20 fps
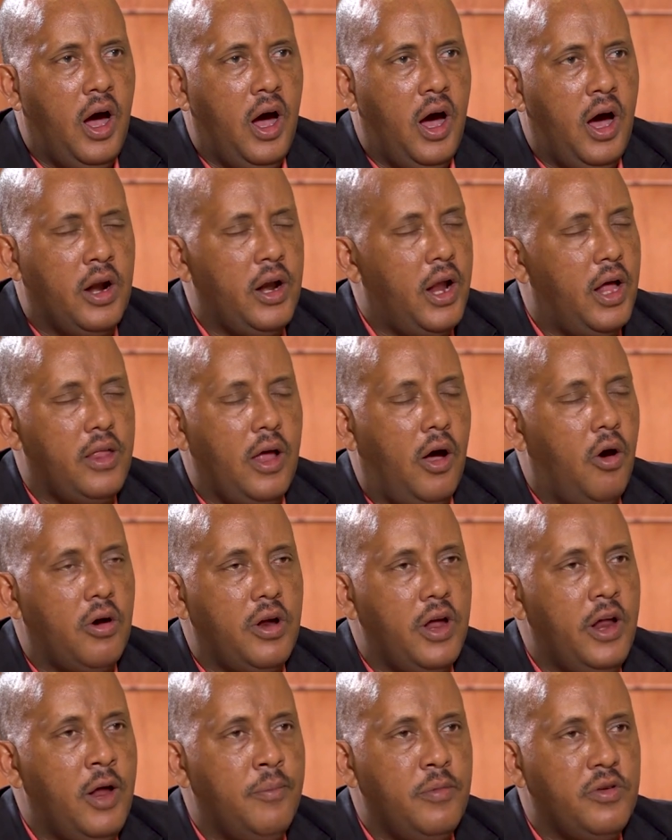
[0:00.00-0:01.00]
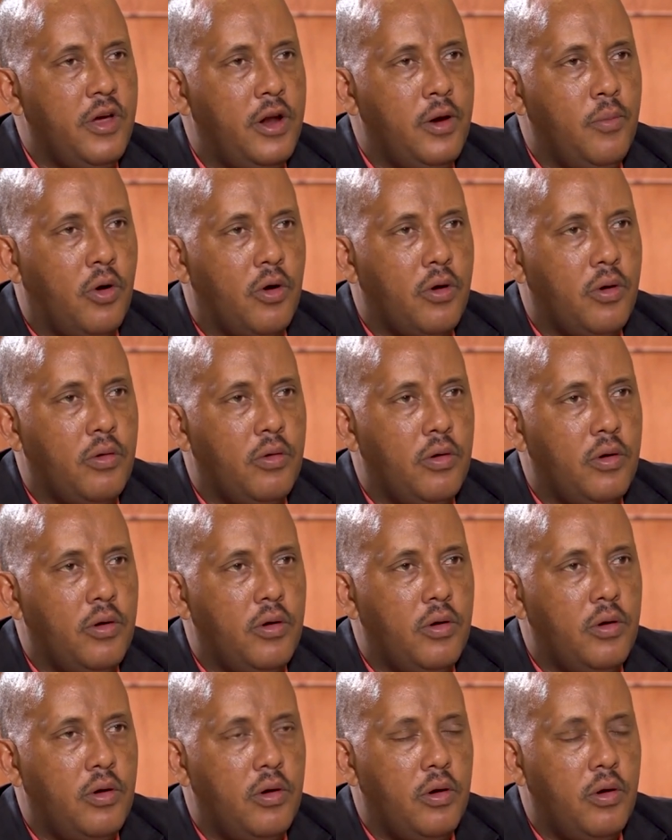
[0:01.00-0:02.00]
are not our enemies anymore.
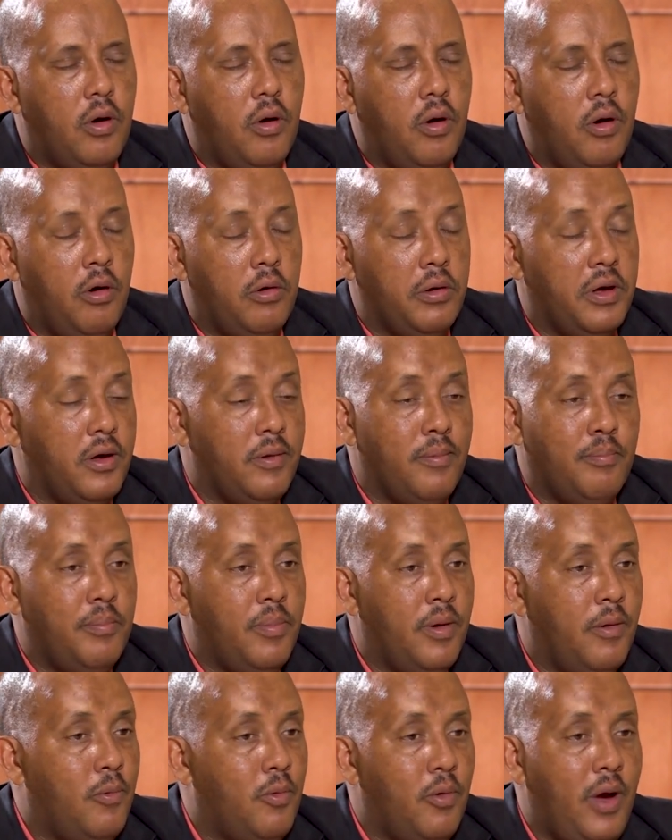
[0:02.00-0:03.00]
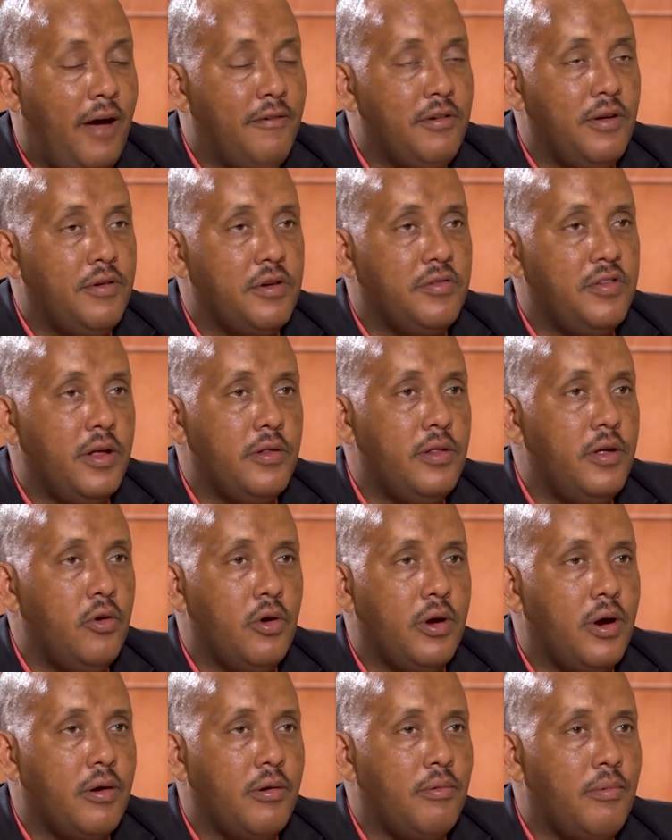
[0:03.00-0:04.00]
Oh, we have never said they
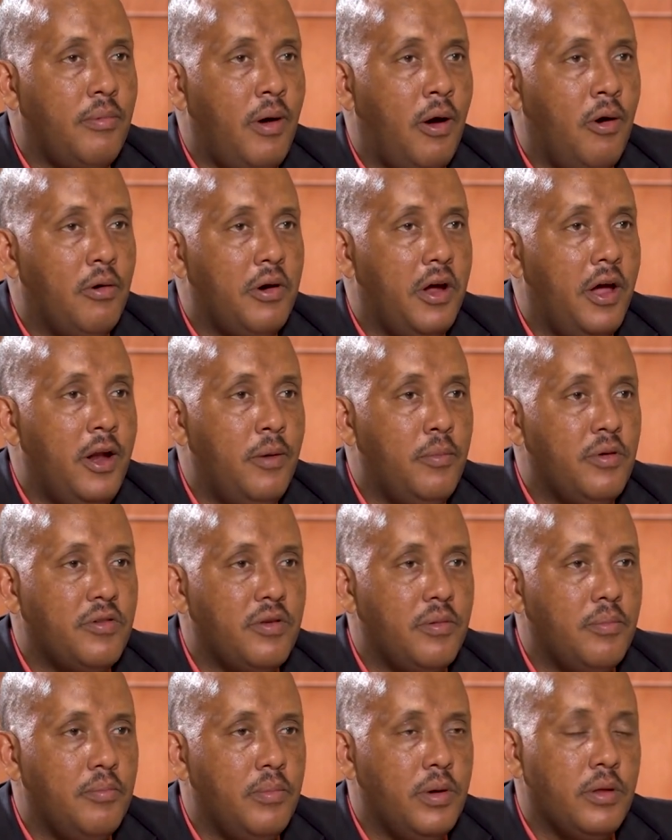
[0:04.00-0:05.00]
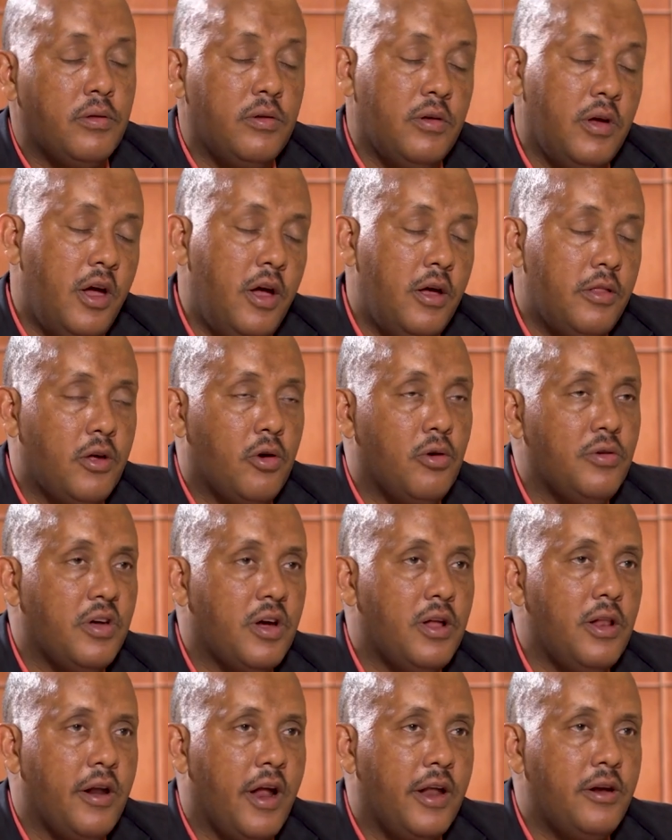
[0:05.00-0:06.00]
were our enemies, but there was a
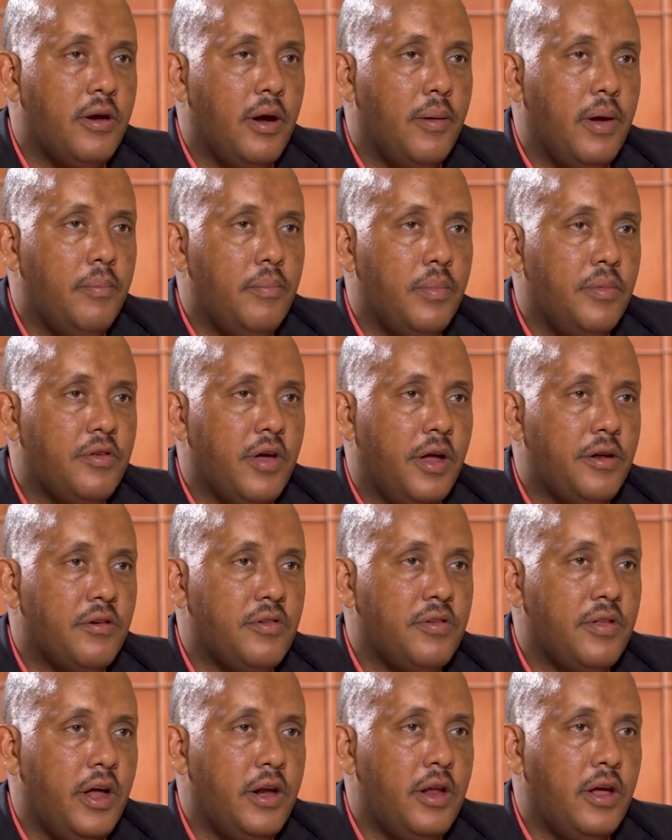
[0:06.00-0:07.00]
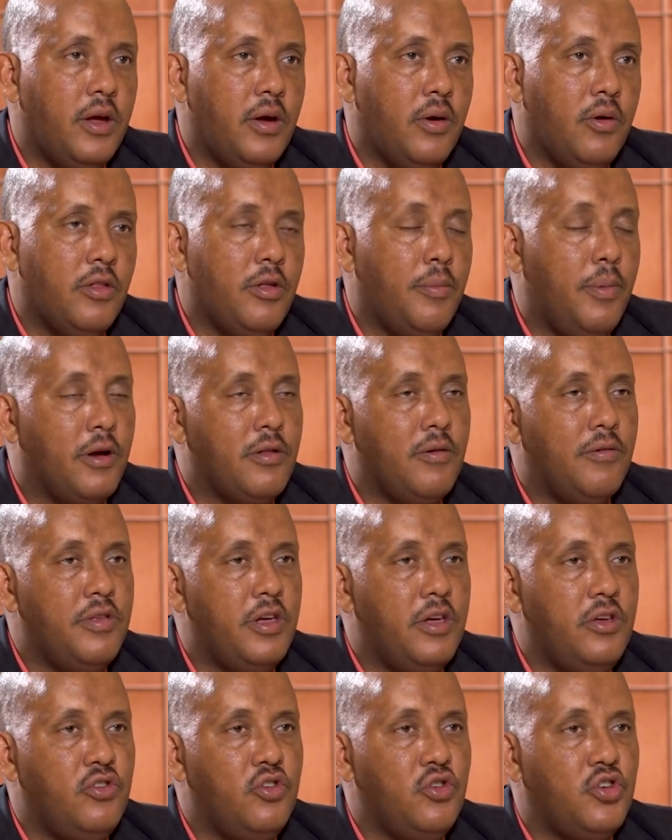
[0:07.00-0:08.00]
clear uh, misunderstanding on the part of
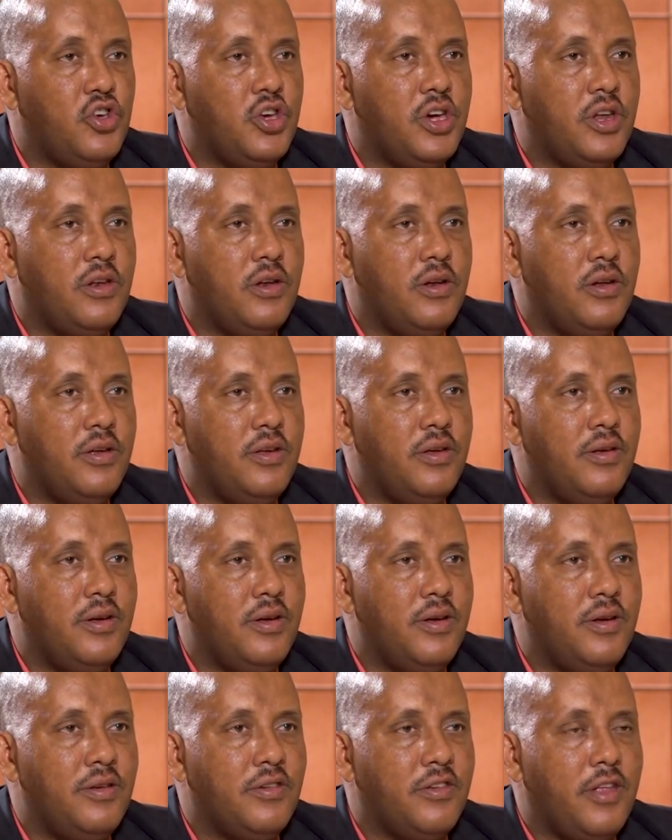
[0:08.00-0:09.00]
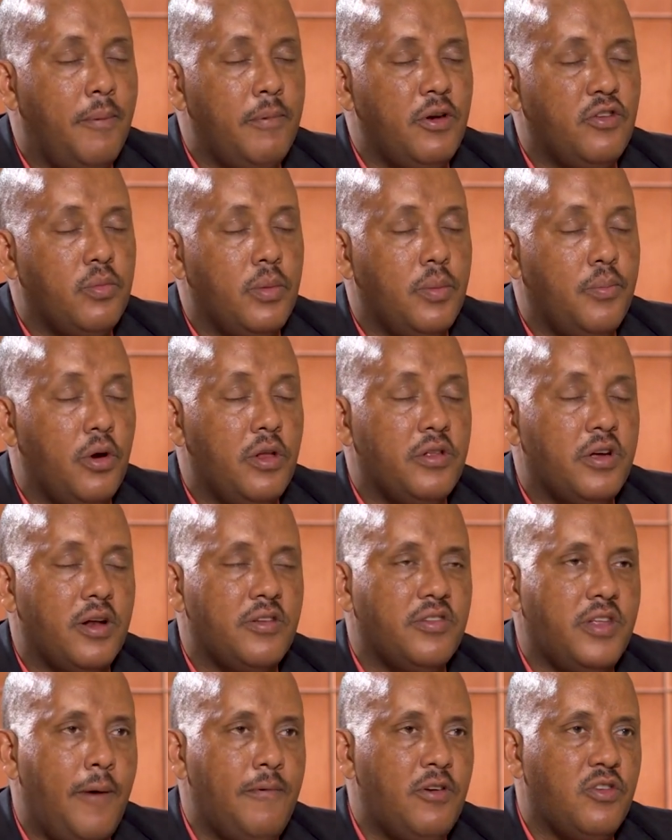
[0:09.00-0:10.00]
the Egyptian uh, establishment, political
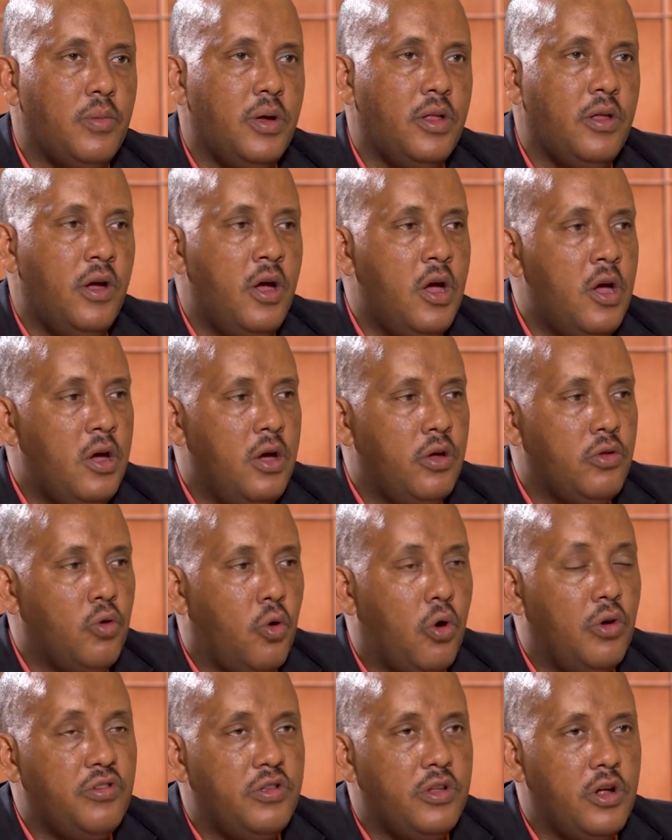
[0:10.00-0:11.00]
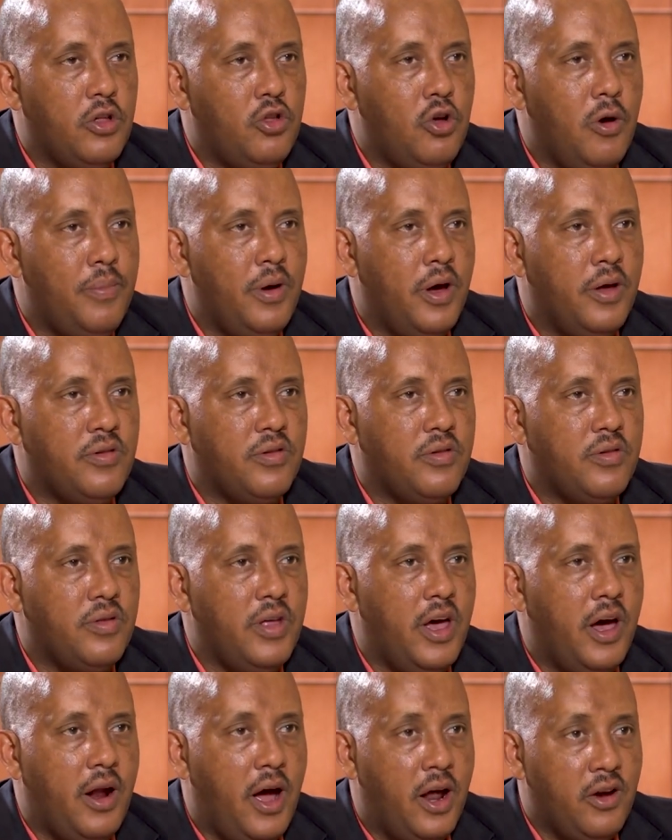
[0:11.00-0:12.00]
establishment, to consider Ethiopia as
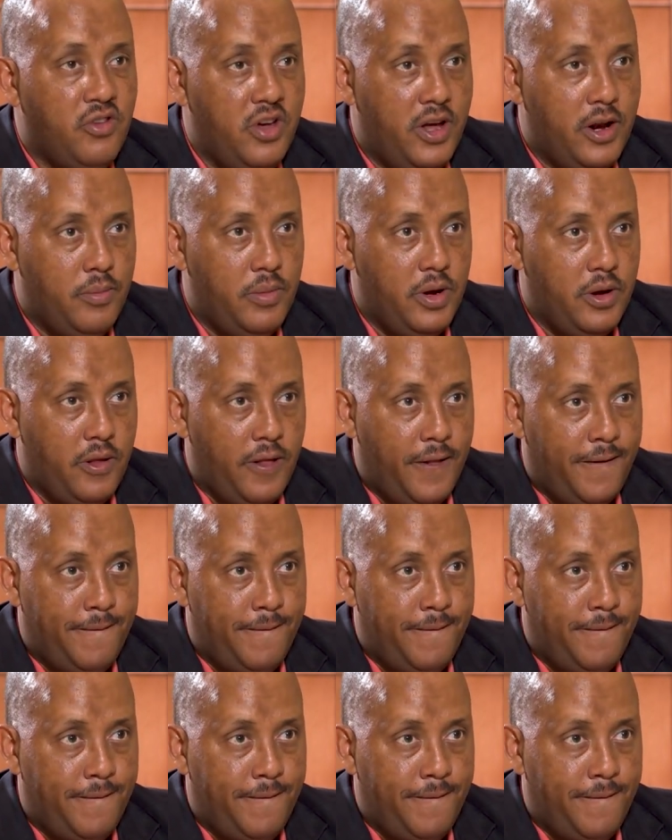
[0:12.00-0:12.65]
their arch enemy.